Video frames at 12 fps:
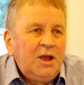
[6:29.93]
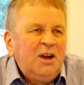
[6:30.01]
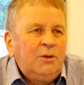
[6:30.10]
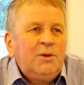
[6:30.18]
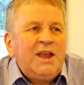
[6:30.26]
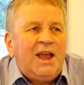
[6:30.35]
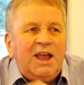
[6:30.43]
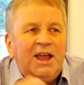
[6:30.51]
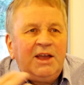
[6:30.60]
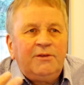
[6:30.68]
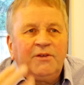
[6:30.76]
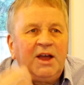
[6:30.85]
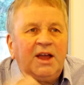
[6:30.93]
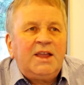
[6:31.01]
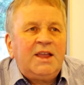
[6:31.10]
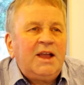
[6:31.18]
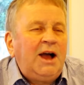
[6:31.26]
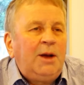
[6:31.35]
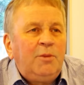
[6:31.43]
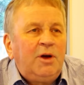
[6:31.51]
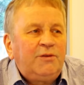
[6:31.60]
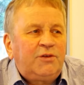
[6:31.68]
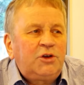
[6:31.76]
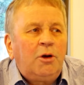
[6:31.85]
We have
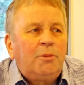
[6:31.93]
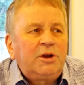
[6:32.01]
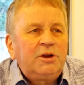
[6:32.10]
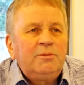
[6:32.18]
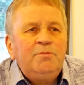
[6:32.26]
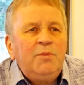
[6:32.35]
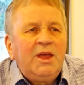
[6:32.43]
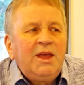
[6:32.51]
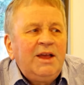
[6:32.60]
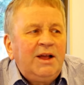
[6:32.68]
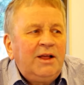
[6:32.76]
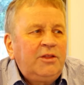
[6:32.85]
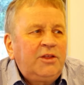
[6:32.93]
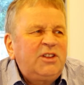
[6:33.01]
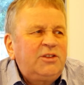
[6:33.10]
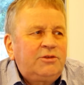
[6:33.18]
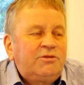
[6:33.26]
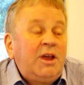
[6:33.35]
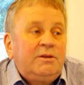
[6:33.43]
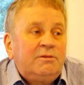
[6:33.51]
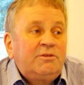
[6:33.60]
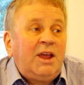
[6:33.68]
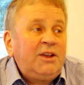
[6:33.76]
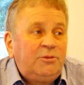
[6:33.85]
a phenomenon that
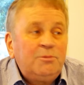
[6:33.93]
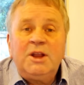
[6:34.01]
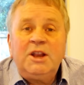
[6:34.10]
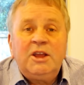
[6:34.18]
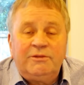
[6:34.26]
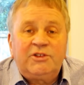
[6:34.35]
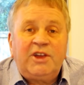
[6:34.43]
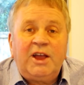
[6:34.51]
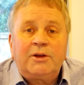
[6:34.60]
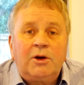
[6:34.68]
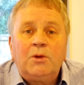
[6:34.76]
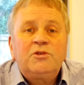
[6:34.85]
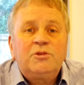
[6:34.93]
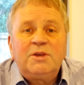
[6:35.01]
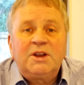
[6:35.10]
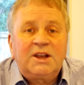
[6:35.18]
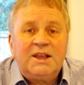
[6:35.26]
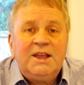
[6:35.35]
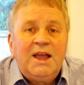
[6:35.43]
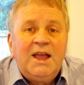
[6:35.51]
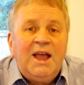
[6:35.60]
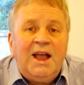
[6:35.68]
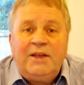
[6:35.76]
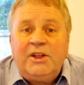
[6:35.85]
takes many of us out ultimately,
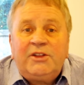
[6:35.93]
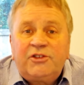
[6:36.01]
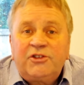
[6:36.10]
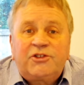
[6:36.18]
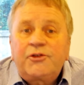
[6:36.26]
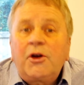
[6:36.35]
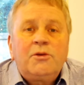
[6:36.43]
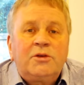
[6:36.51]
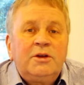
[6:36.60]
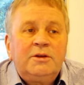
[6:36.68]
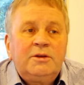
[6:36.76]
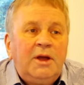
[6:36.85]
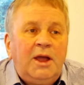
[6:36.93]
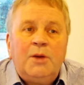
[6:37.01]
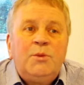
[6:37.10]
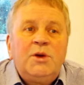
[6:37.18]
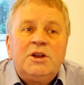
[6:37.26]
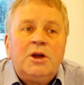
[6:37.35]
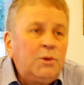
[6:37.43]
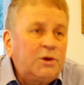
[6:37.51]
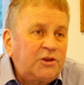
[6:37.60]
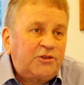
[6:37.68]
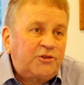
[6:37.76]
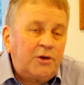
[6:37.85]
and that's a stroke. And we know
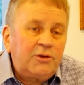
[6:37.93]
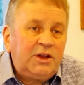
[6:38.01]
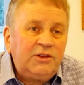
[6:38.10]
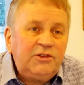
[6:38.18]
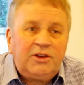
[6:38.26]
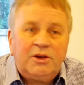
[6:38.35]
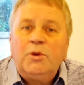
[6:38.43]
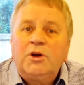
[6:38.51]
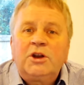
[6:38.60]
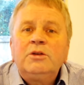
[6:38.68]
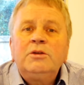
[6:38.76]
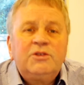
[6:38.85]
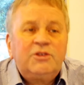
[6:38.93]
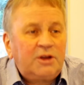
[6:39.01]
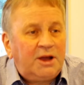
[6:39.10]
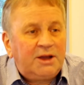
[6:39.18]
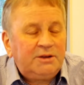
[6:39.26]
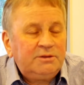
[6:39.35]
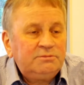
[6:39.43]
what a stroke is and what it looks like.